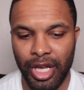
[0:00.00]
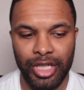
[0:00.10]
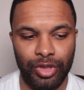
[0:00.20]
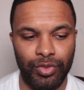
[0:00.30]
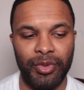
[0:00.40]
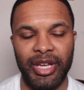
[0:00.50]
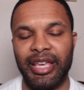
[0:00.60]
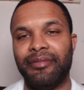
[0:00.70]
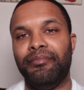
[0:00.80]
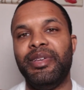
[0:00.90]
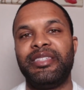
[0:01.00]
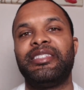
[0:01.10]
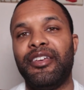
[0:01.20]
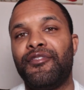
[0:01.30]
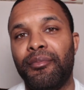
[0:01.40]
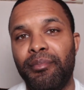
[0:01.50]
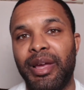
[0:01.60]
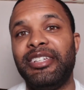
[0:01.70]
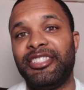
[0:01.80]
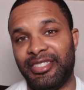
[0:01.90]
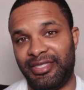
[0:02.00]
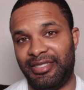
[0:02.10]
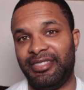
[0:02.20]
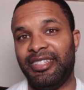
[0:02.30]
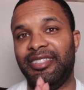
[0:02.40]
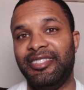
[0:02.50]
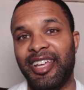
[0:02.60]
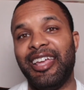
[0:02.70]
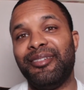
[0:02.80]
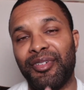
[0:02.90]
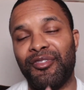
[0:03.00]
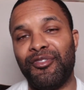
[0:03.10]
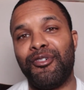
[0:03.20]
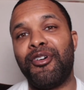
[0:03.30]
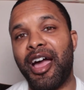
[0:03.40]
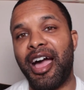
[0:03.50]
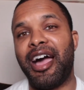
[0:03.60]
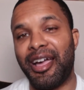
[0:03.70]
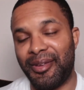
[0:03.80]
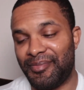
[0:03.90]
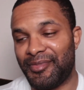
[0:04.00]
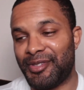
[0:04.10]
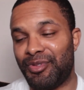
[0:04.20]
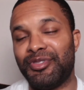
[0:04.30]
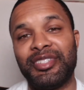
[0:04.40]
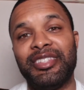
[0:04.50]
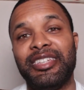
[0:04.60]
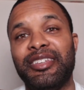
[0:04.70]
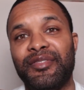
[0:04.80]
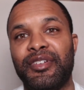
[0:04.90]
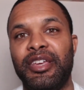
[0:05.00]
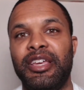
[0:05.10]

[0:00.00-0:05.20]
So we were getting misinformation the day before I'm supposed to leave.